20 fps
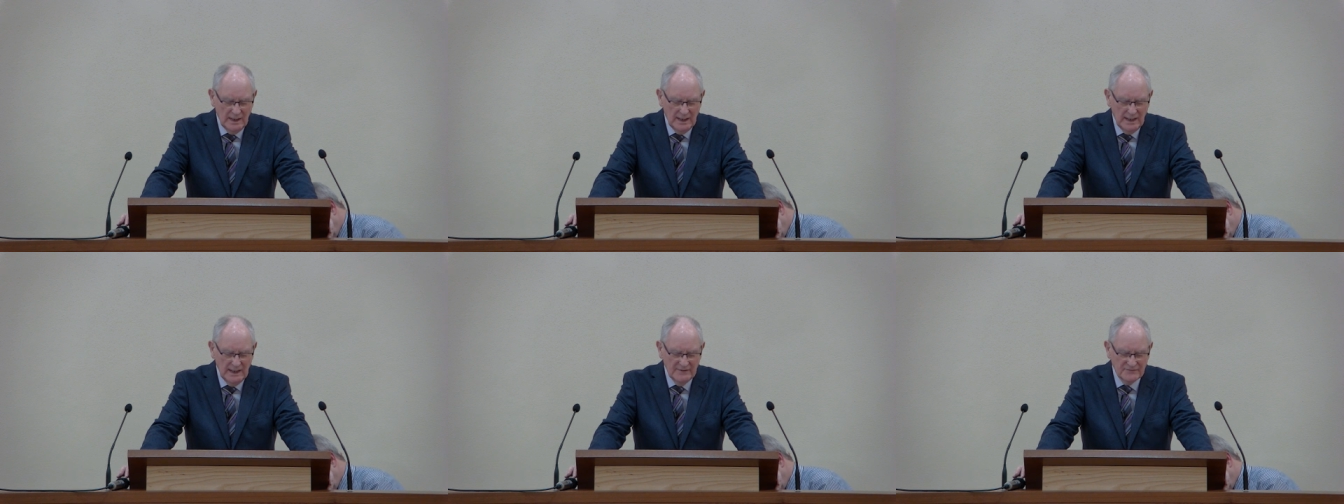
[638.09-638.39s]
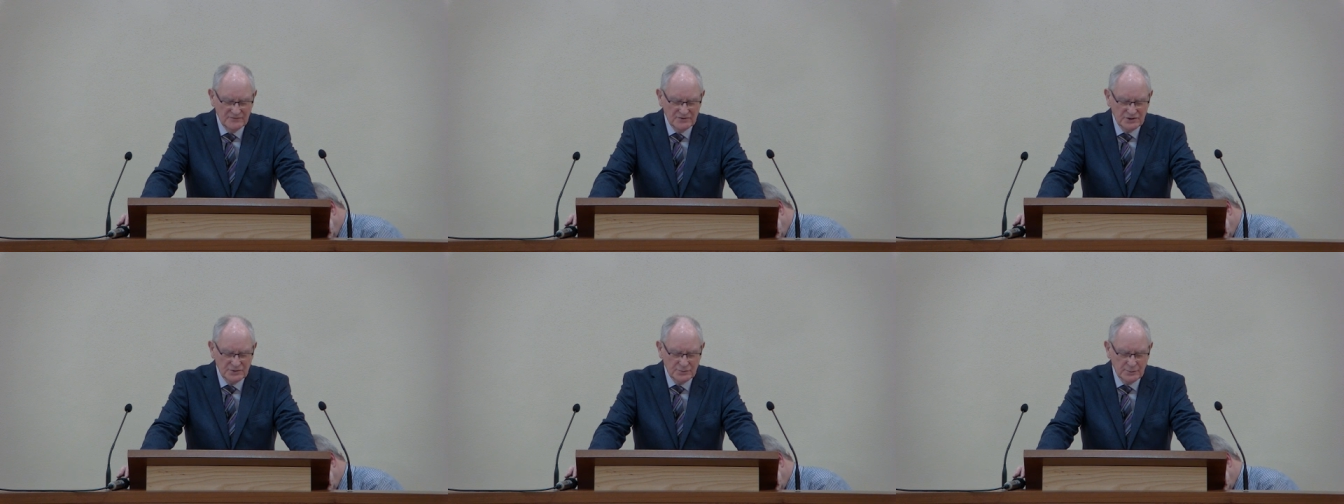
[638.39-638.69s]
I
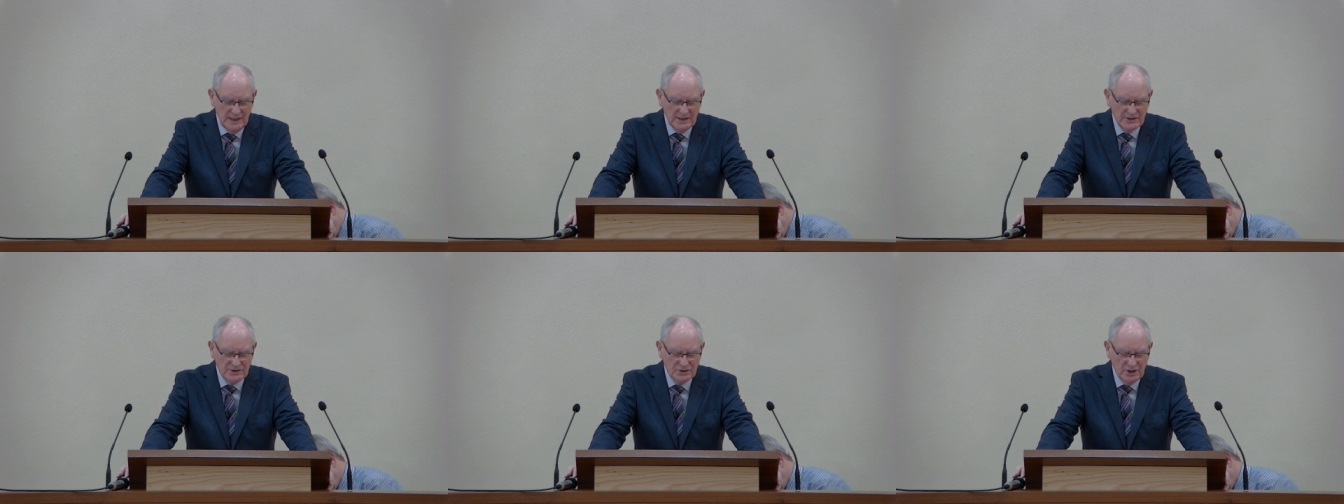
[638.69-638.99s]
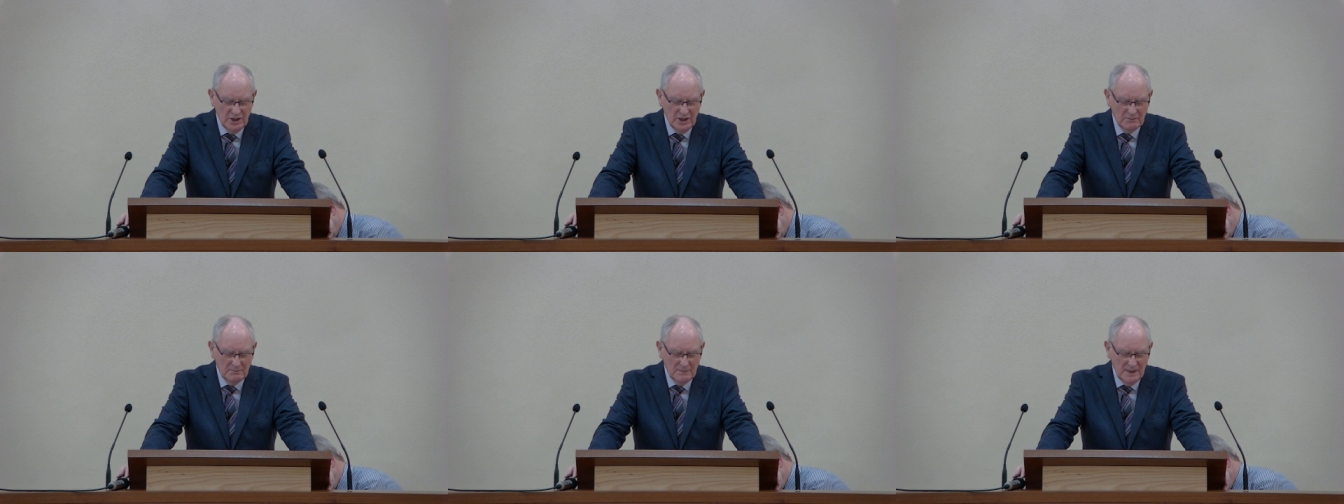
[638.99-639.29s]
have
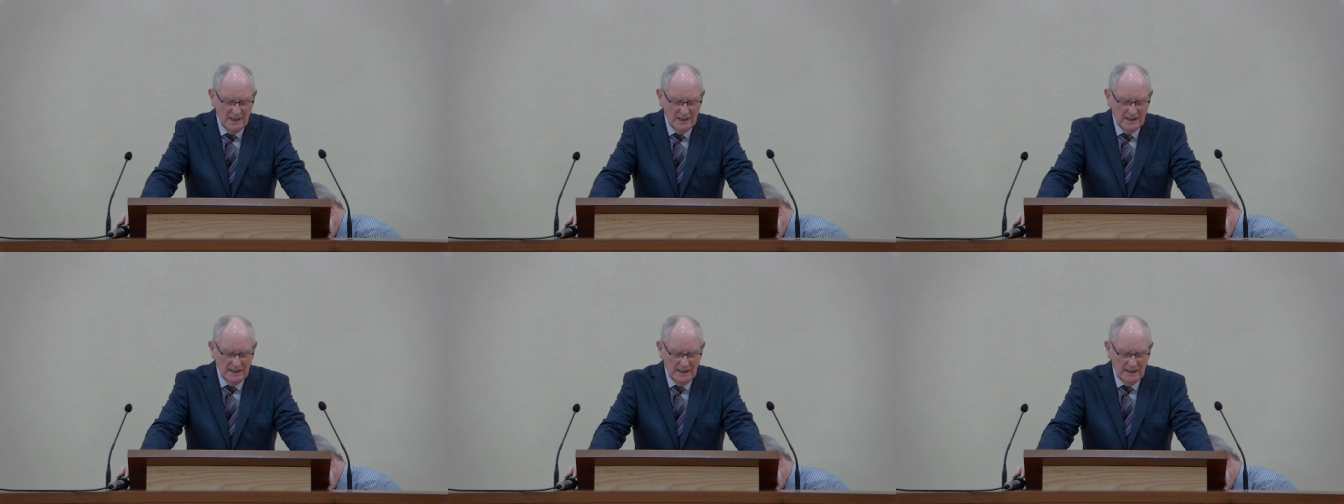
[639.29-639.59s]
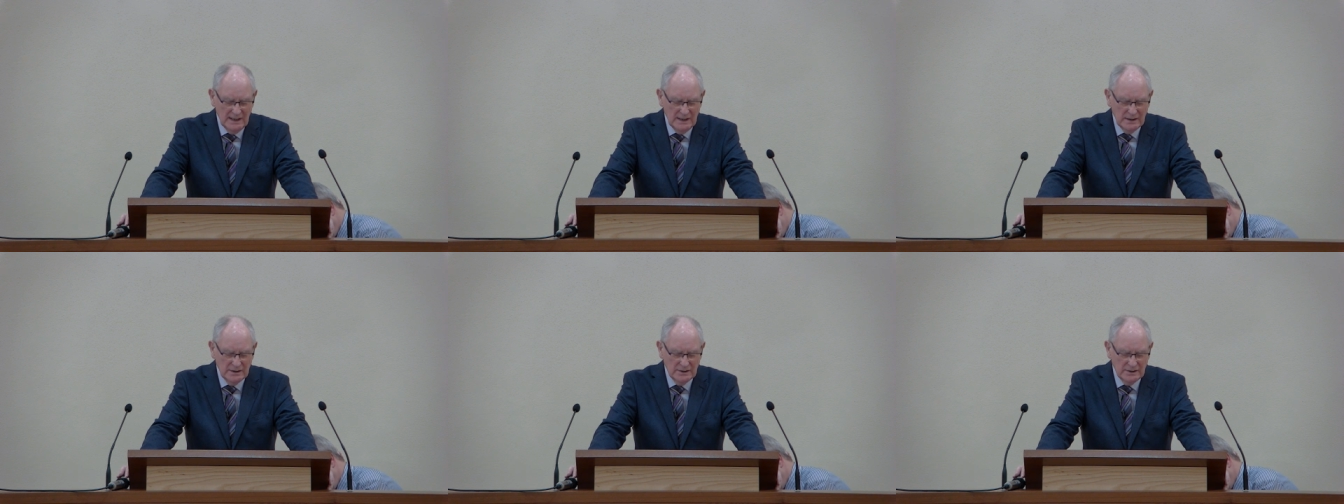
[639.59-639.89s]
stretched out my
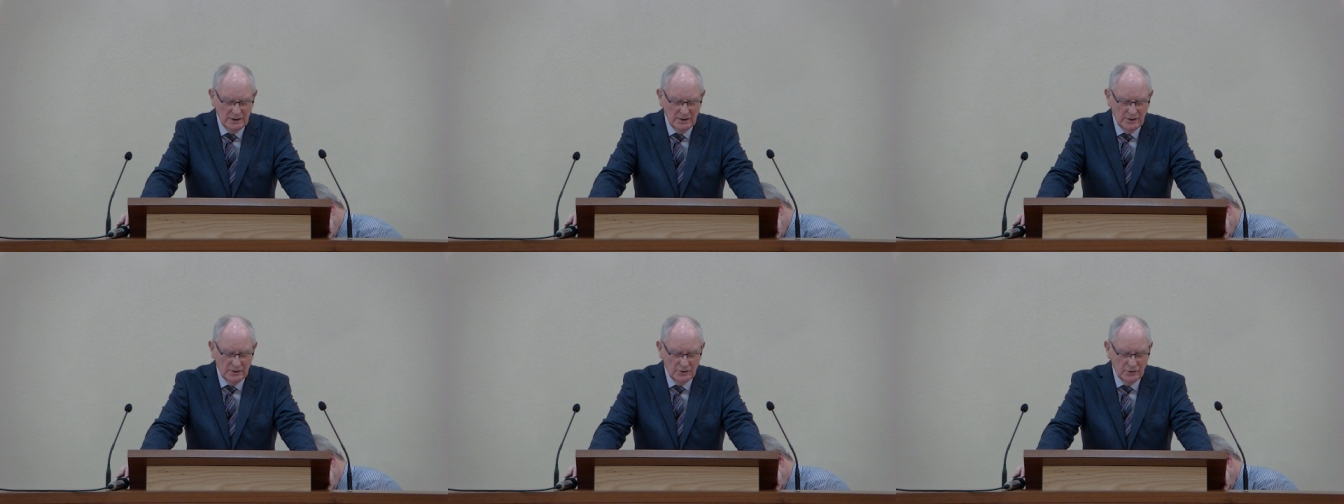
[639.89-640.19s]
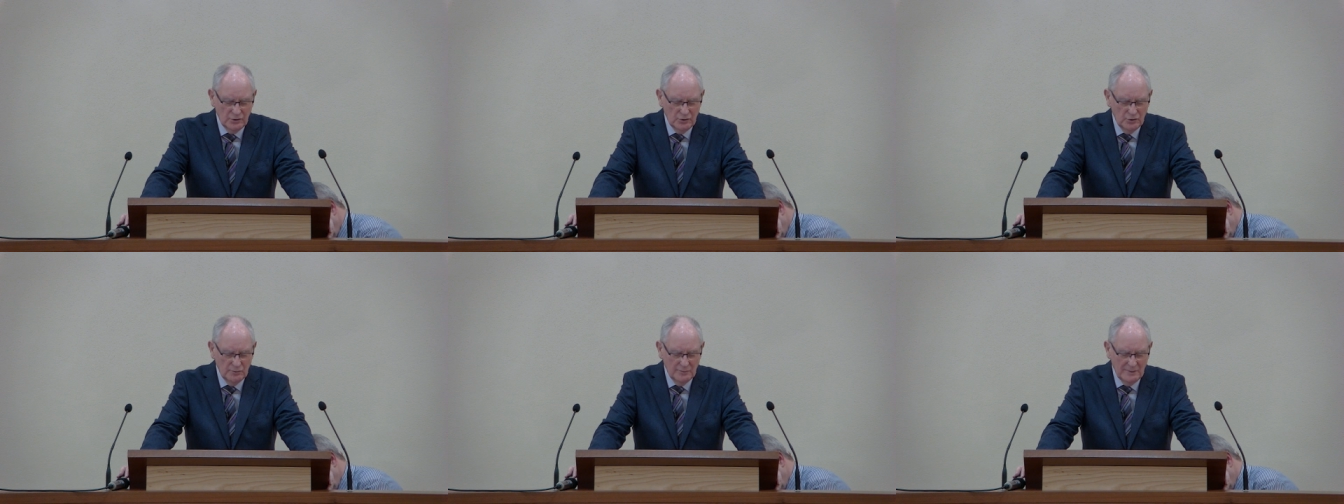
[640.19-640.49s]
hand, and
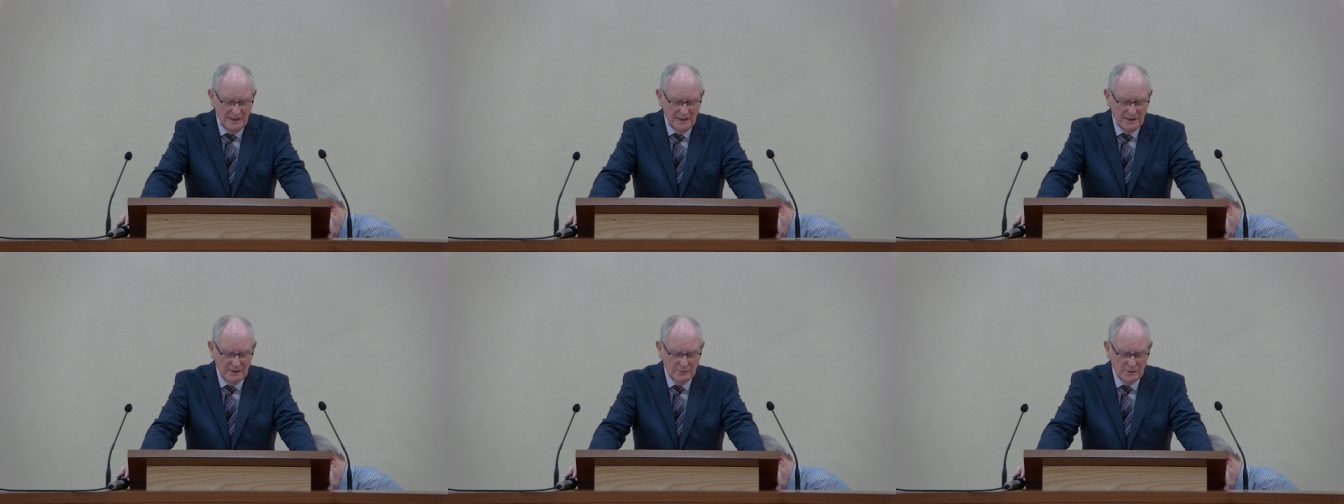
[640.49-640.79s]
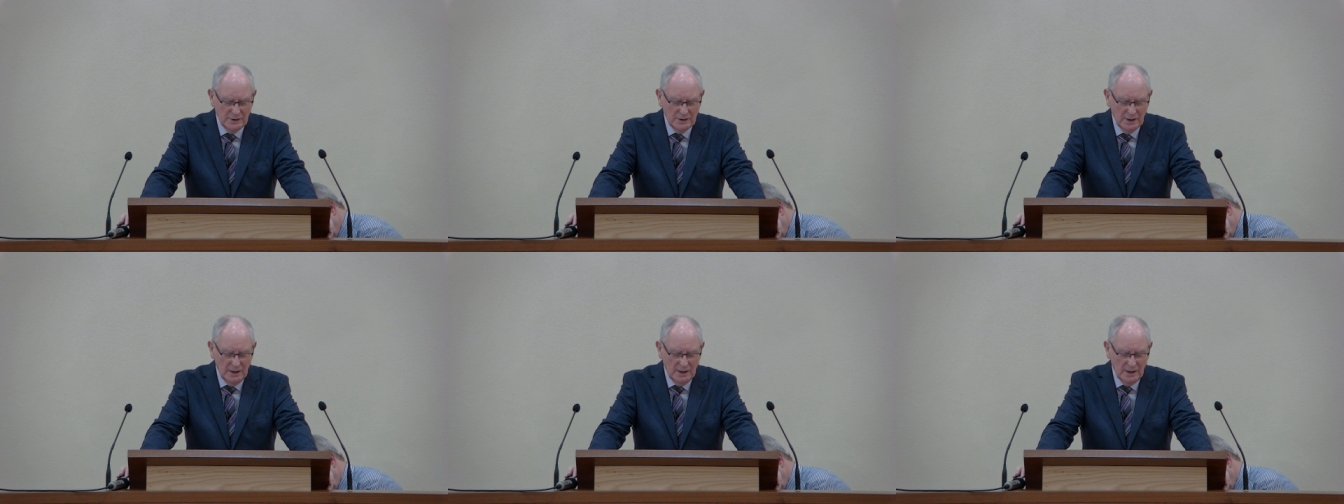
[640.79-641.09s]
no man
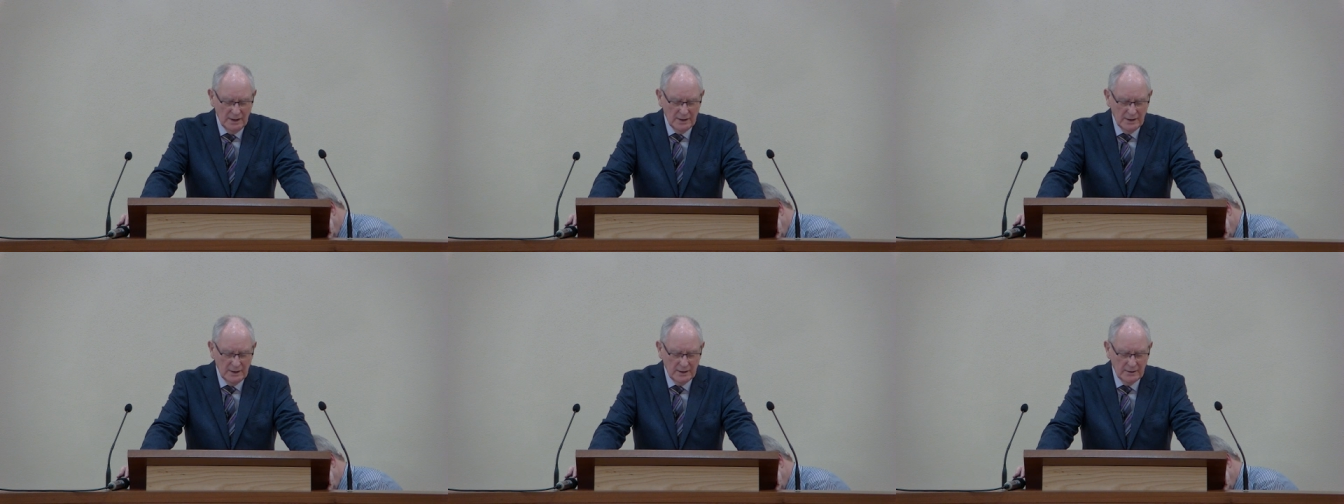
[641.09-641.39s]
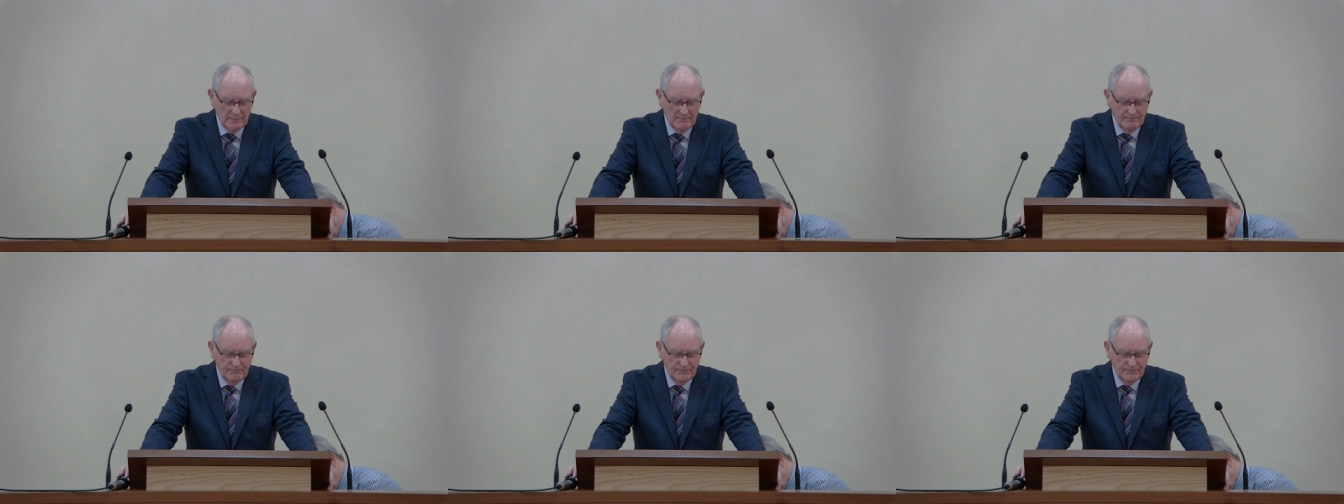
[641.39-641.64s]
regarded